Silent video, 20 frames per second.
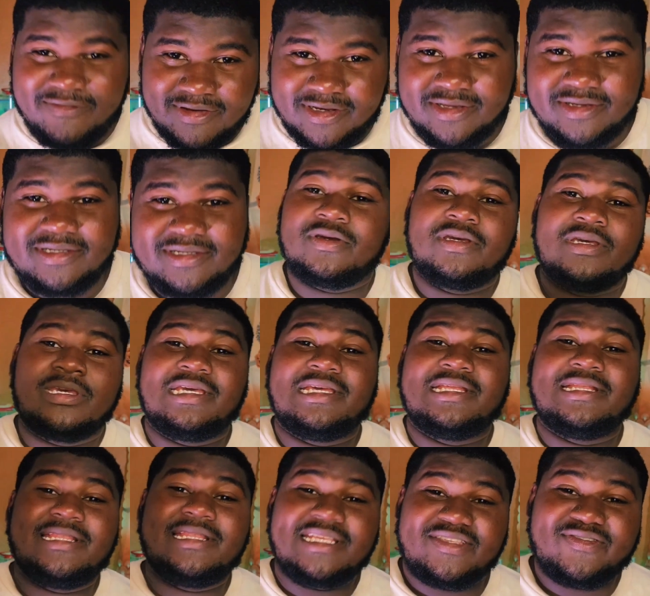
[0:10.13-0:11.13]
video.
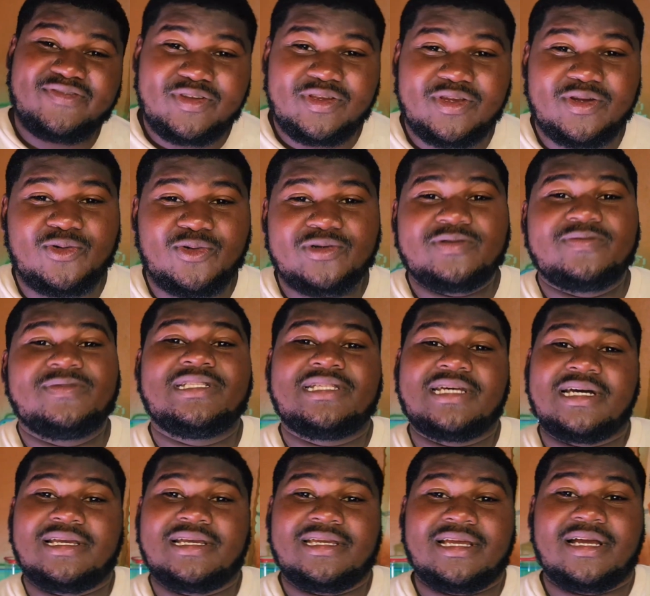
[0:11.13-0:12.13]
In this video, we'll be
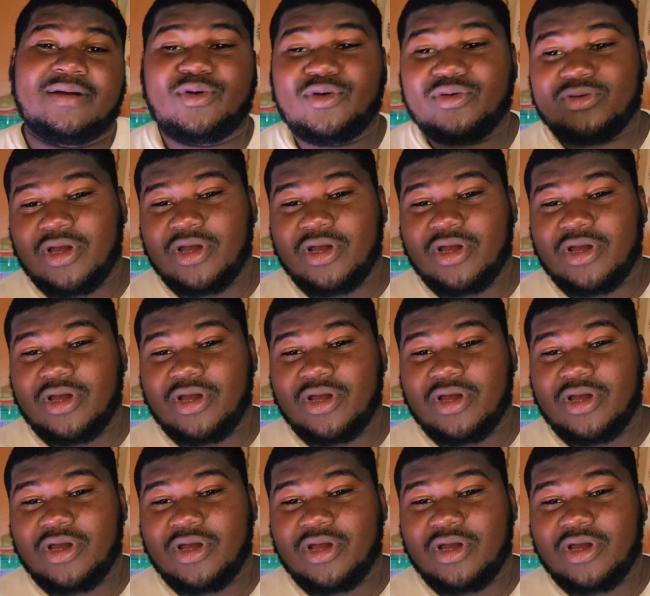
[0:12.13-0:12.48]
talking about